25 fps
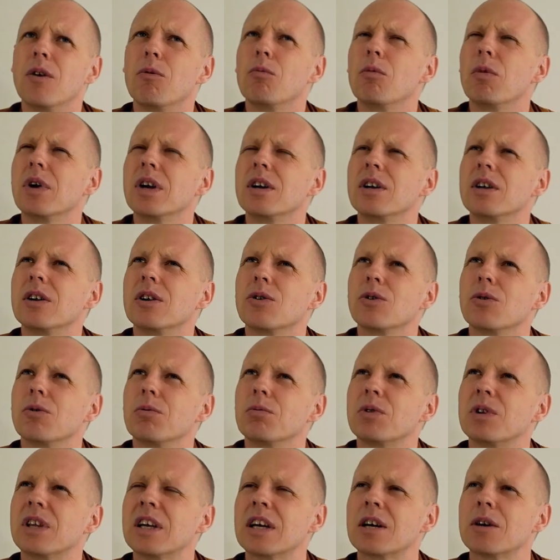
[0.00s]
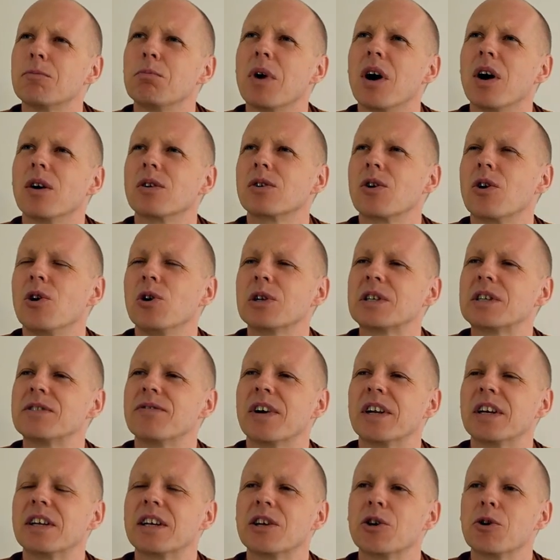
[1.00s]
when you think about
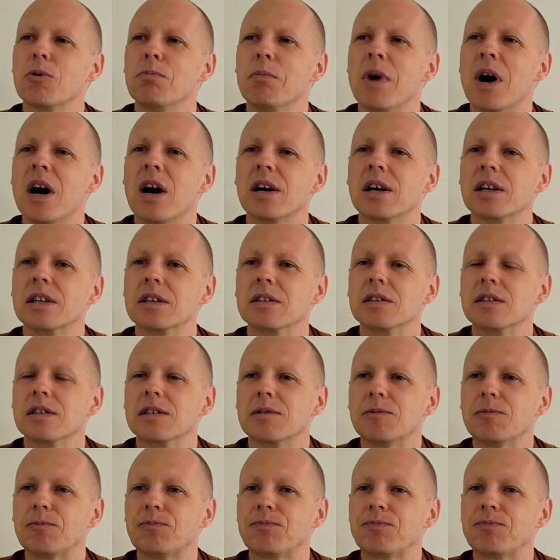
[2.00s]
cultivating your mind,